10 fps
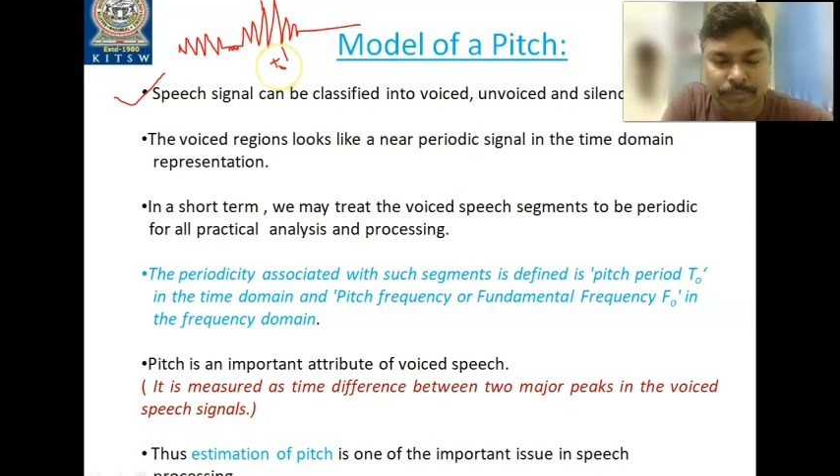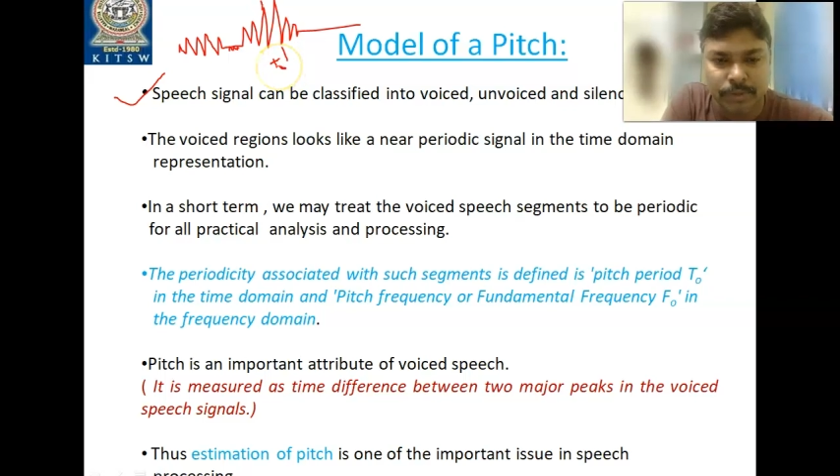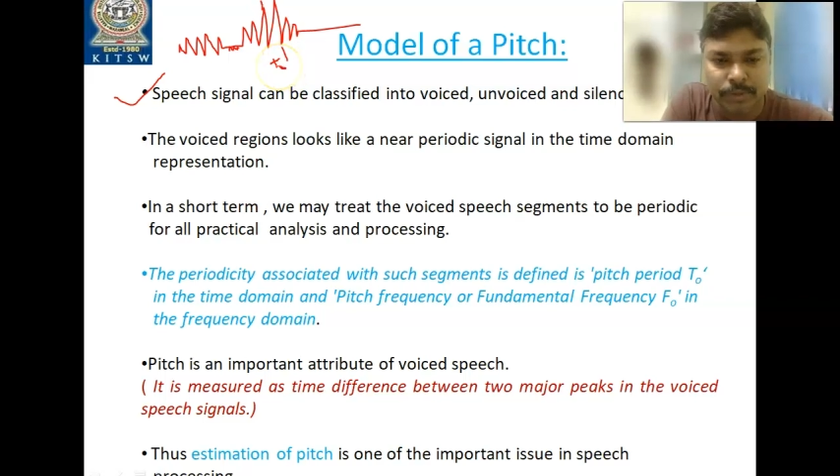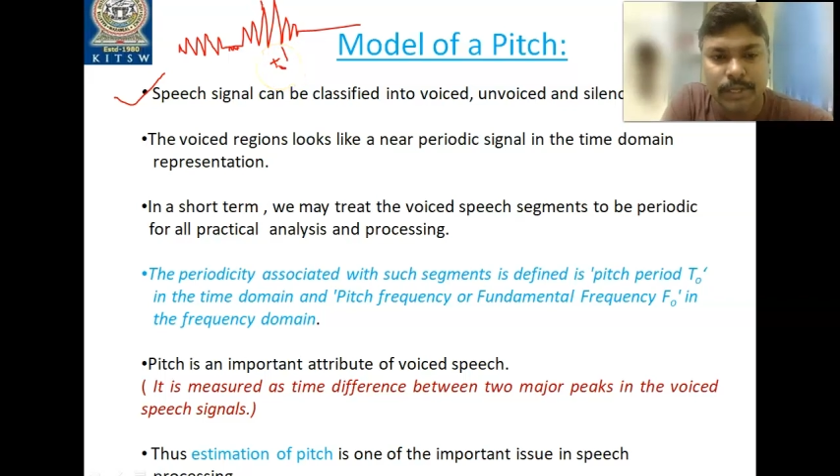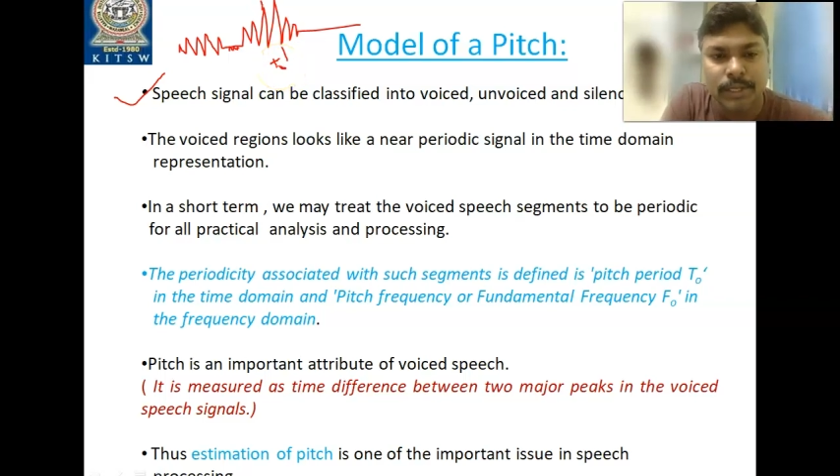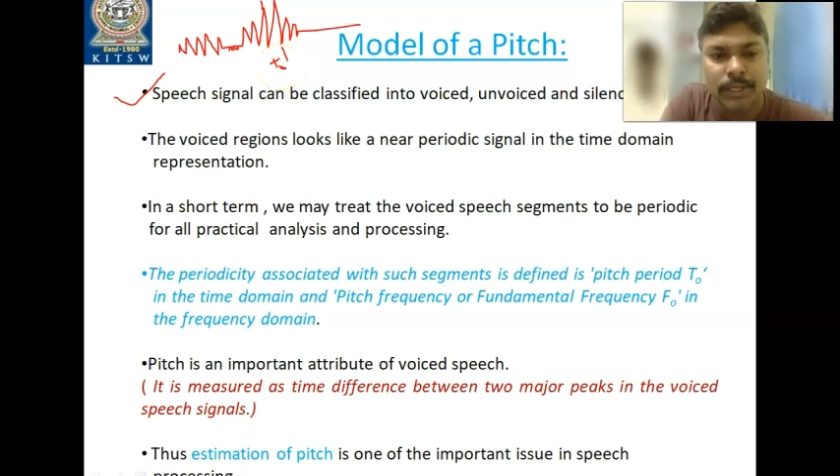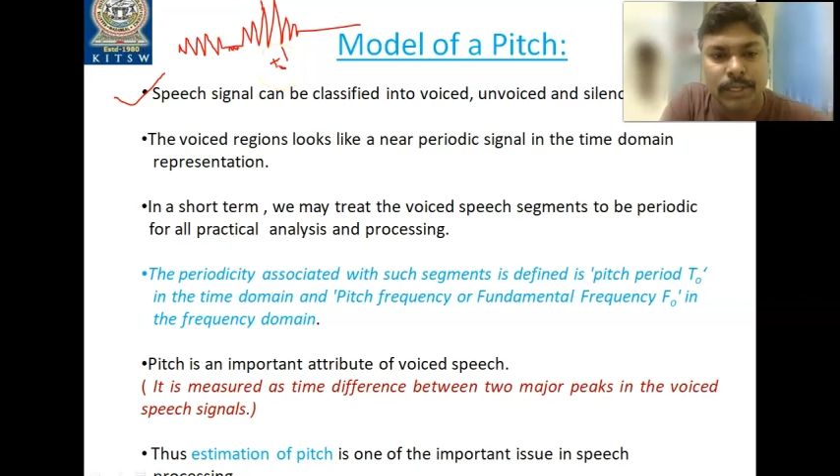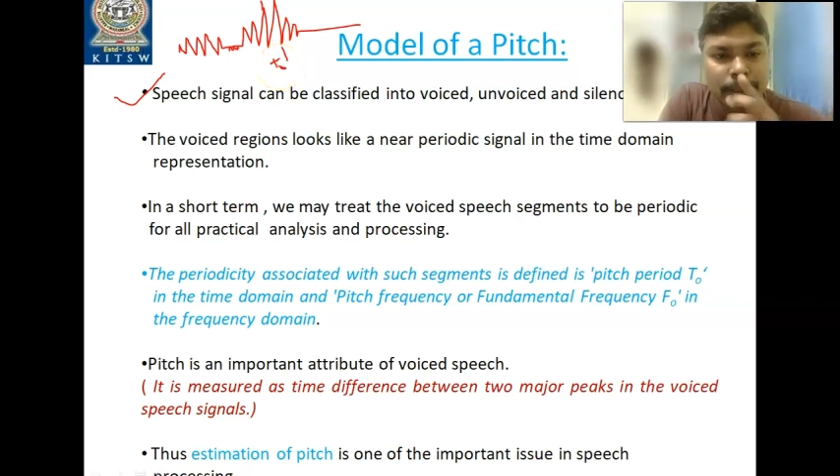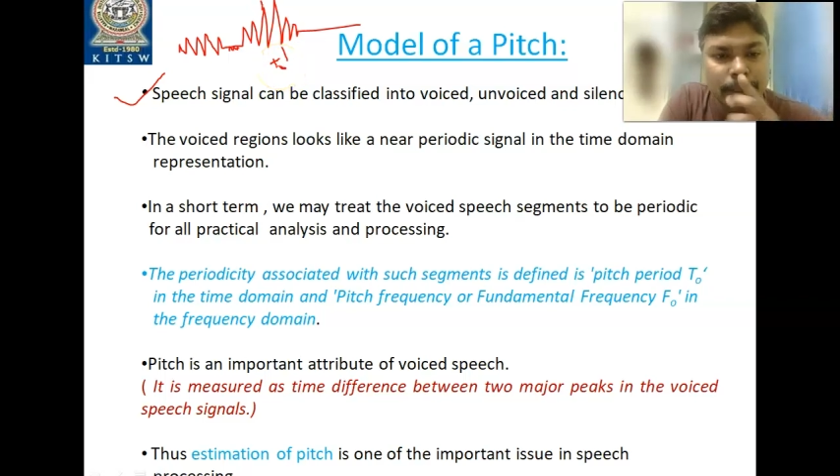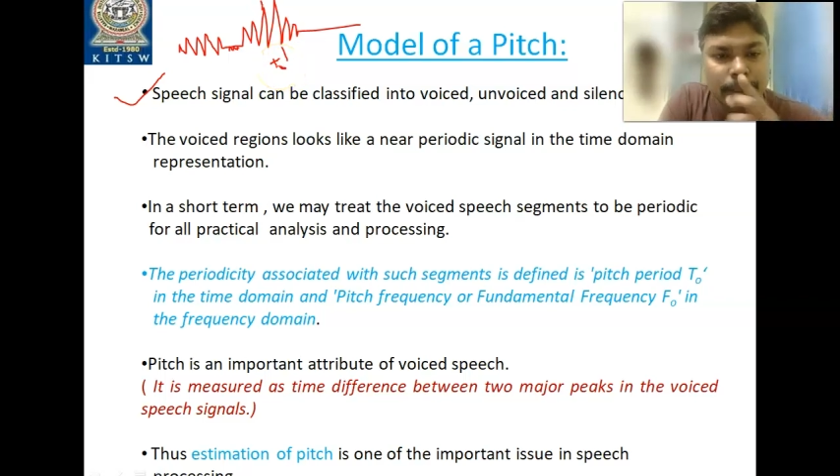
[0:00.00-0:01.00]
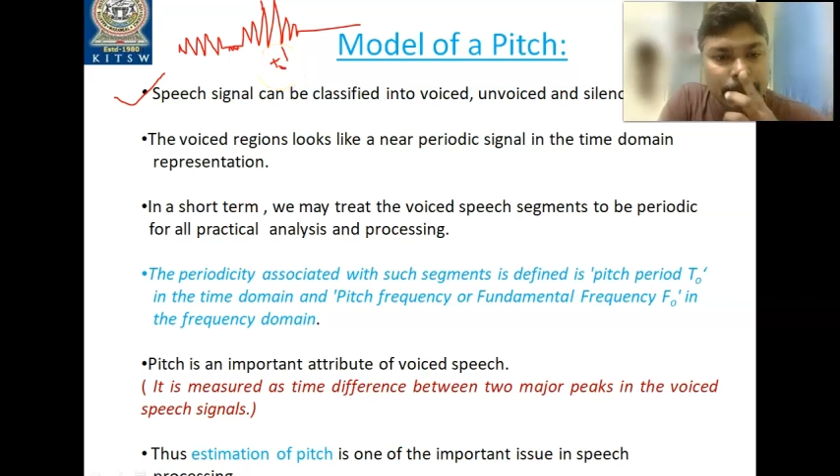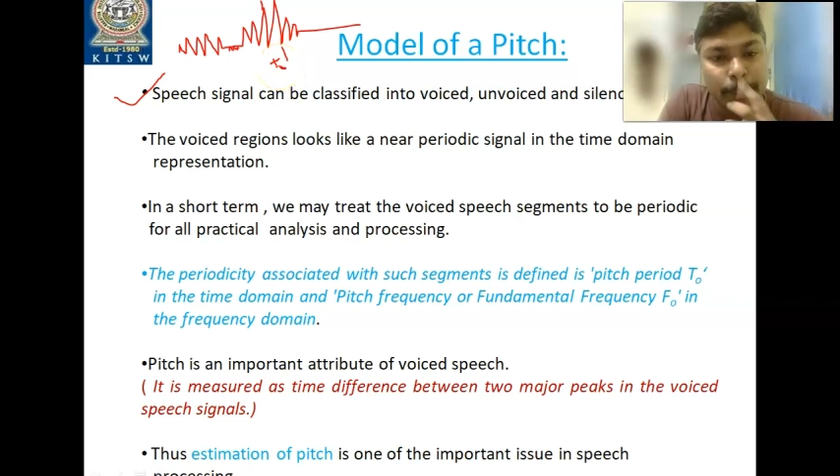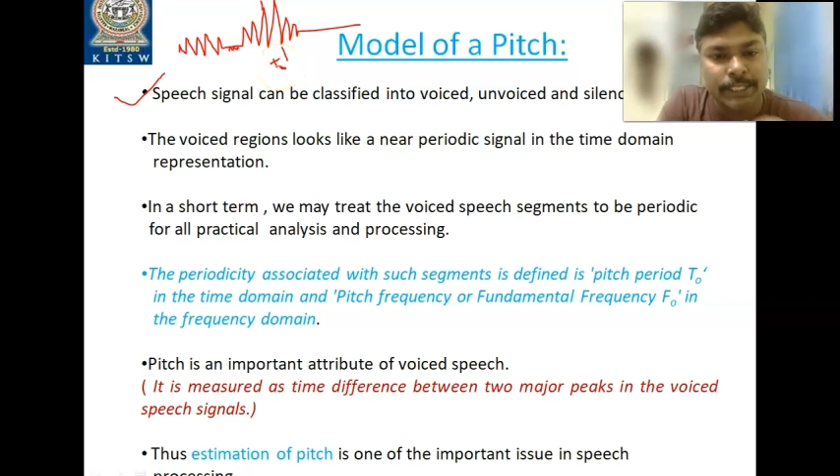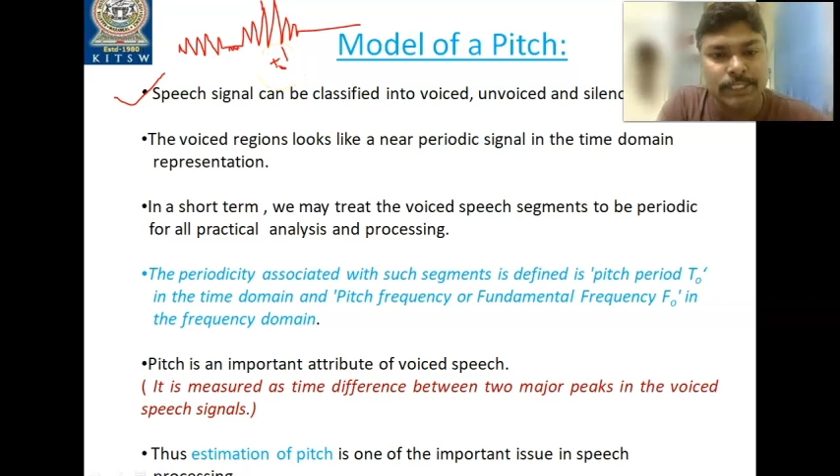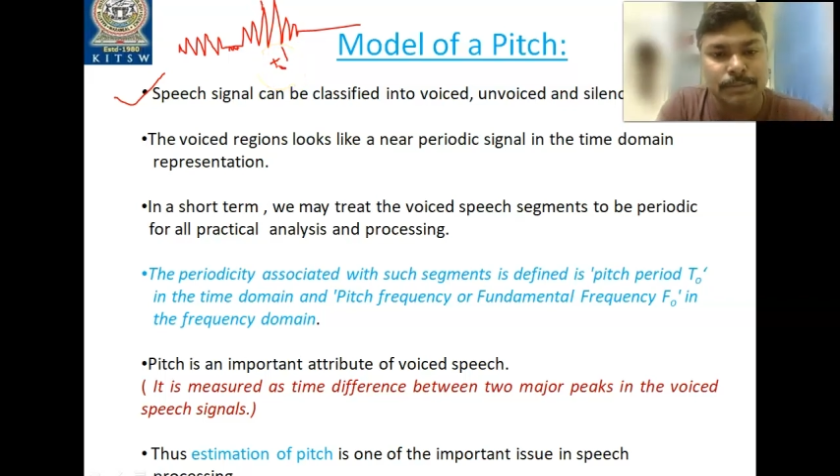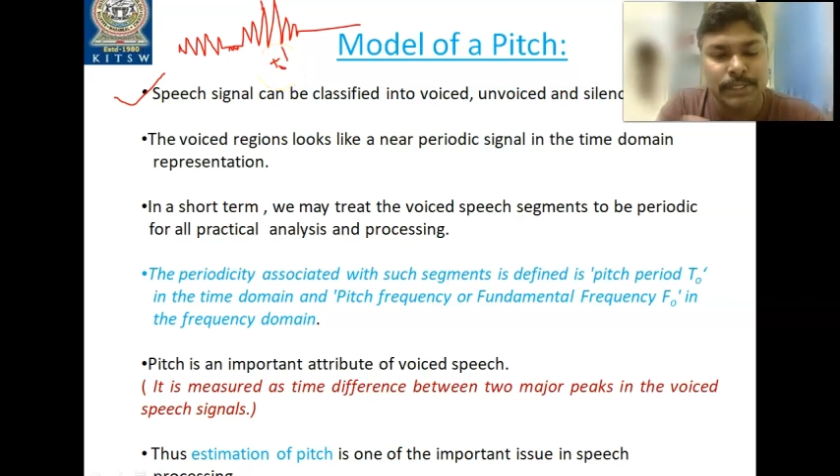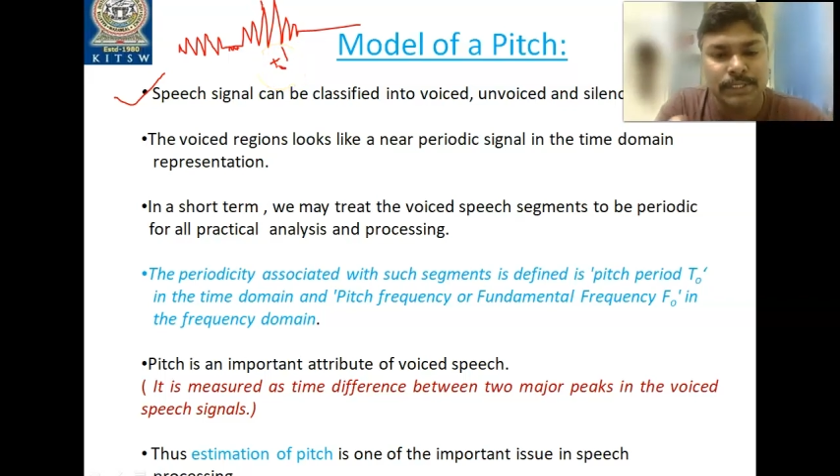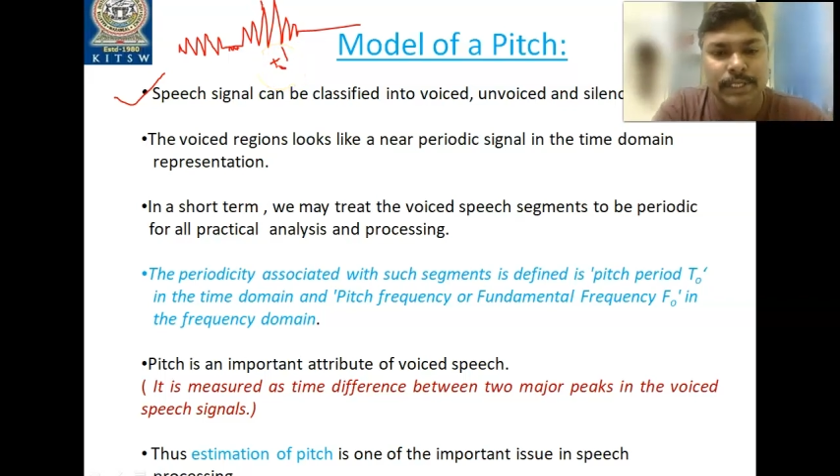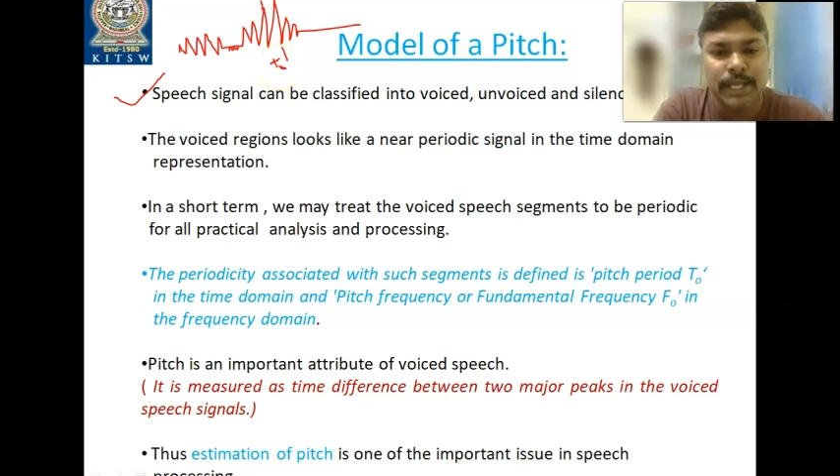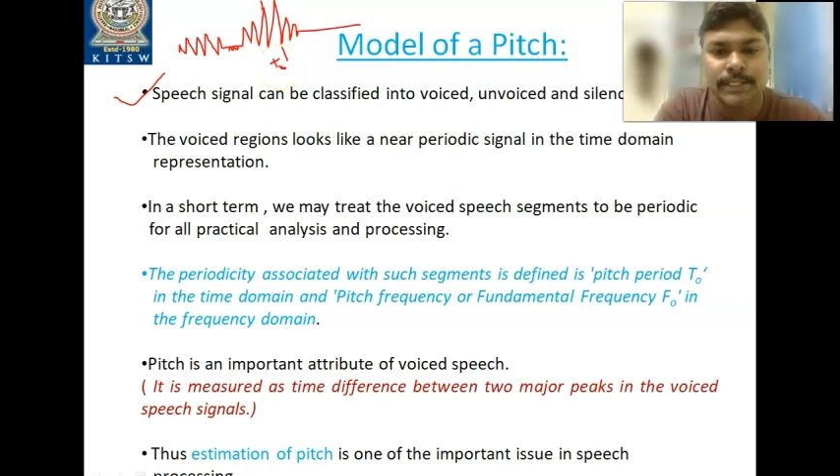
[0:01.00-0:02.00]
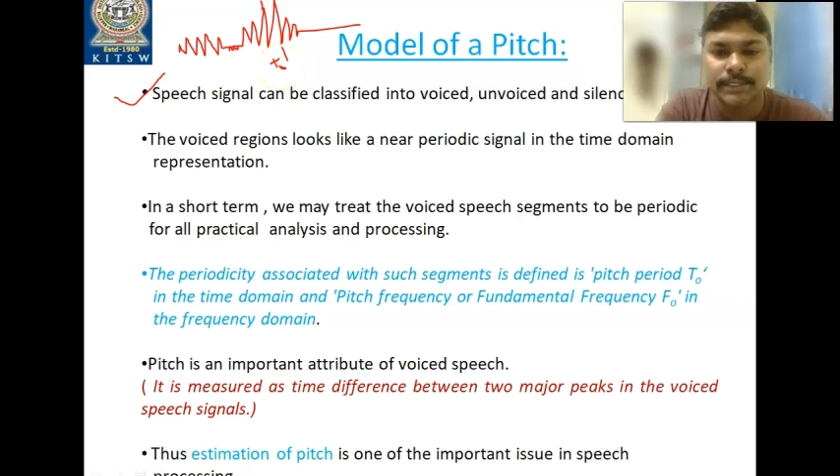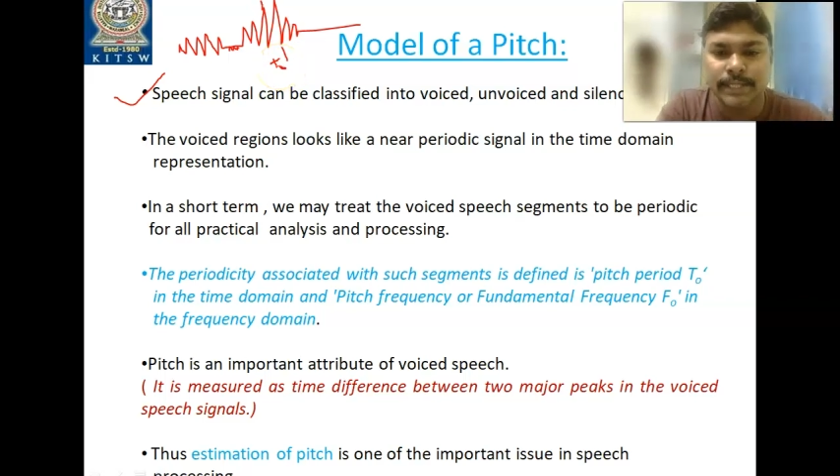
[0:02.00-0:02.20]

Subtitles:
Okay, so it is measured as a